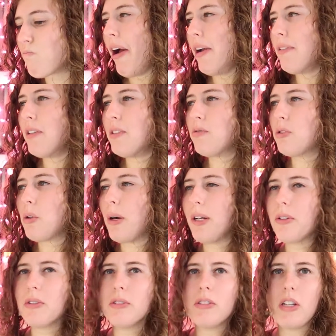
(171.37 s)
I give
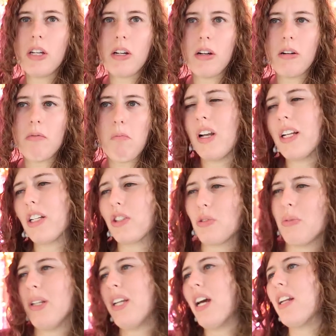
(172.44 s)
Quakers like a like a
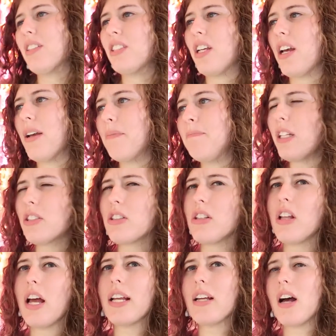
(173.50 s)
3 out of 10. These are
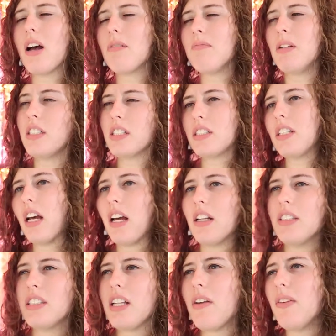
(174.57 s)
like a 6
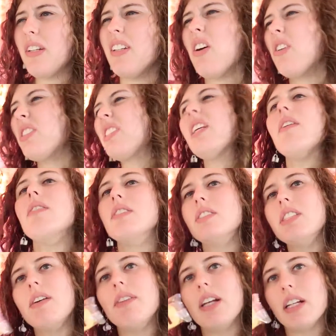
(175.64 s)
out 7, no 7,
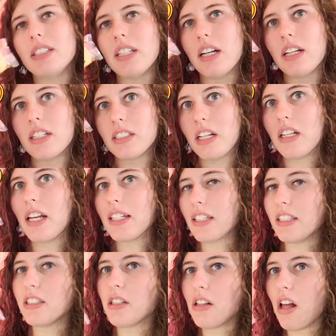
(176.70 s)
7 out of 10 because I like
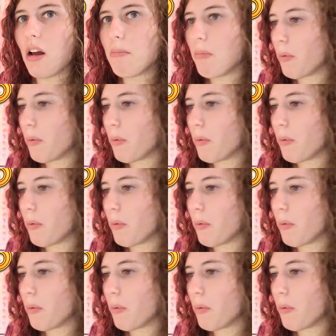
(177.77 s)
these a lot